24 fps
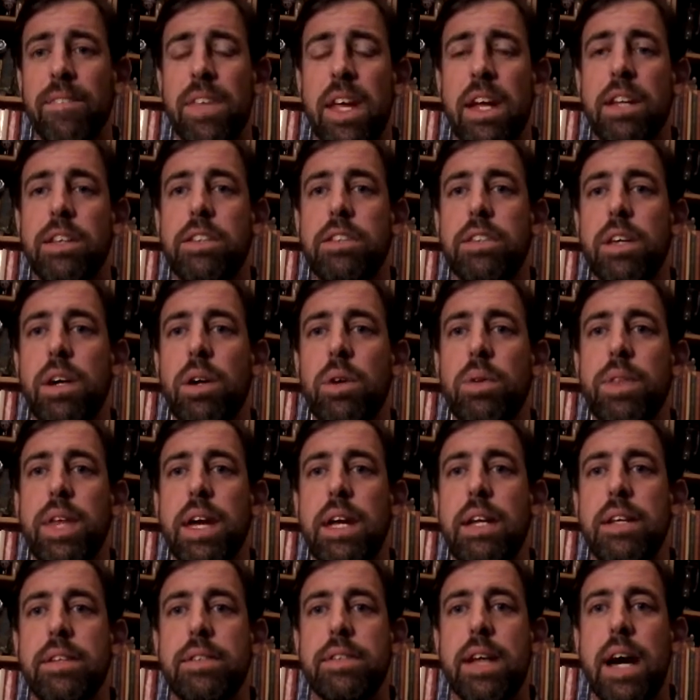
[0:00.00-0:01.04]
And so
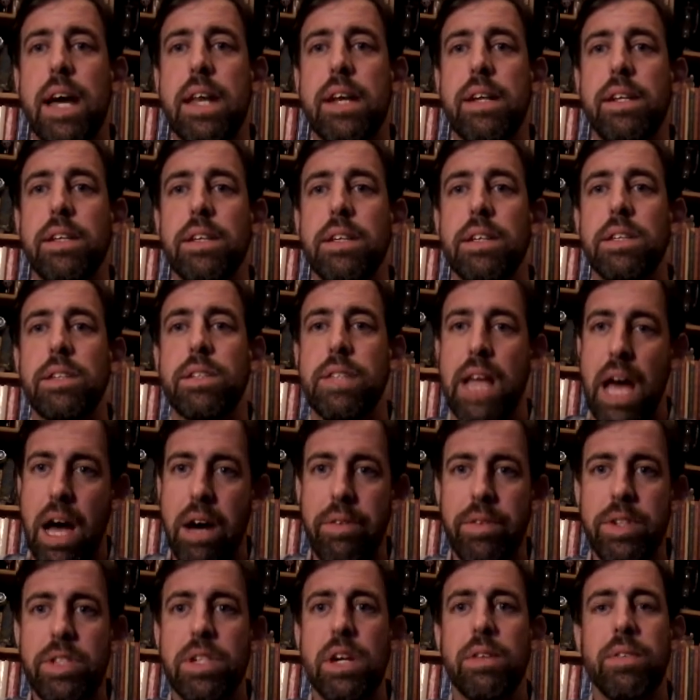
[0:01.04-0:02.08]
they decided to
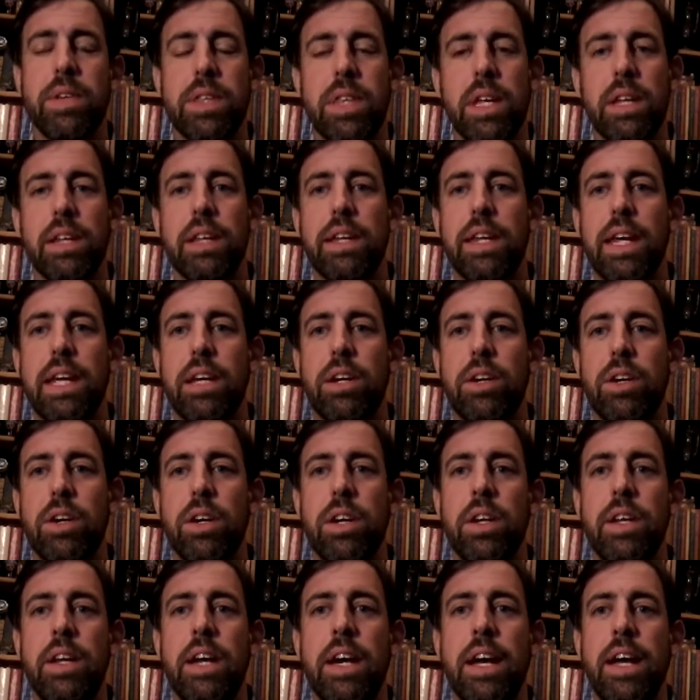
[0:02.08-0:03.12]
salvage everything that they
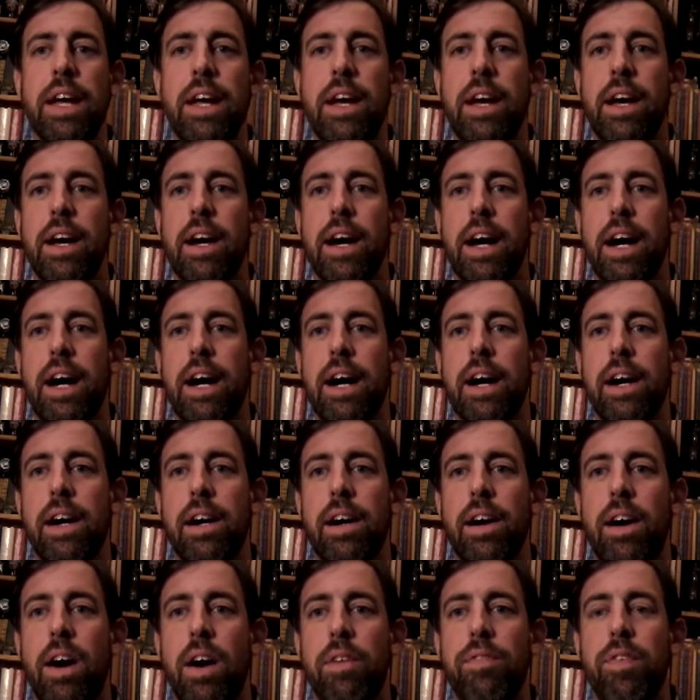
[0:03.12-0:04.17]
could
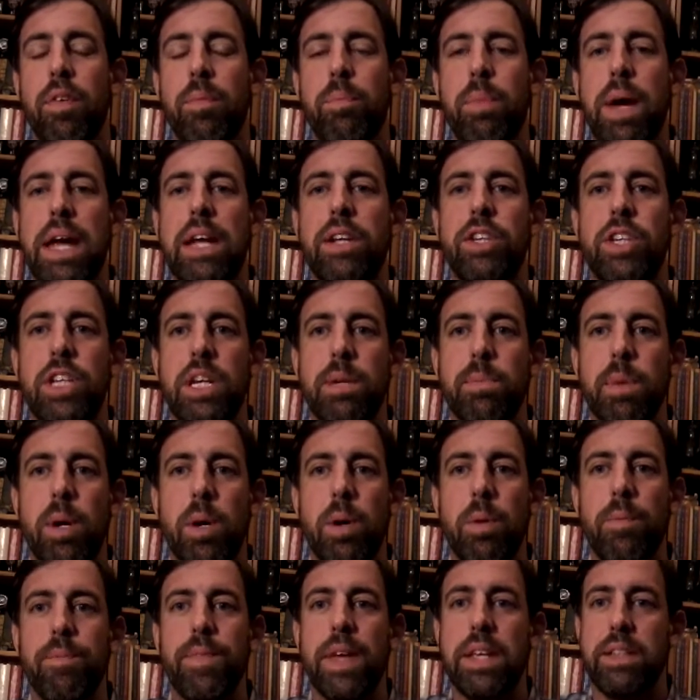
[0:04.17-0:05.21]
off of Baychimo.